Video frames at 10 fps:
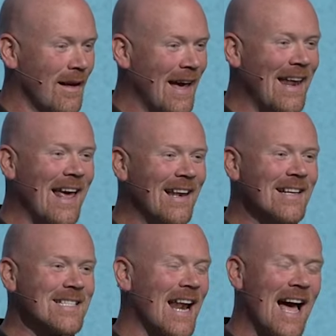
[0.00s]
And, and
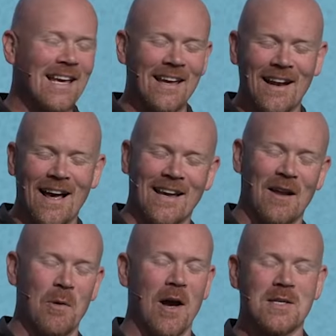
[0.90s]
listen, I get it, I get
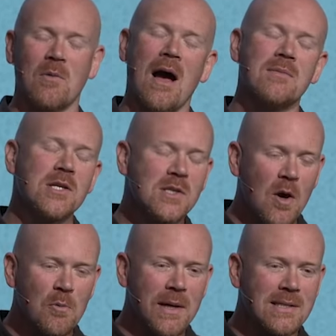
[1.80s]
it. We all say, well, I'm just
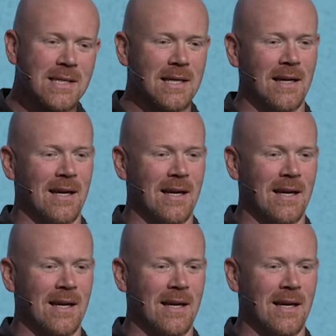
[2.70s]
so busy.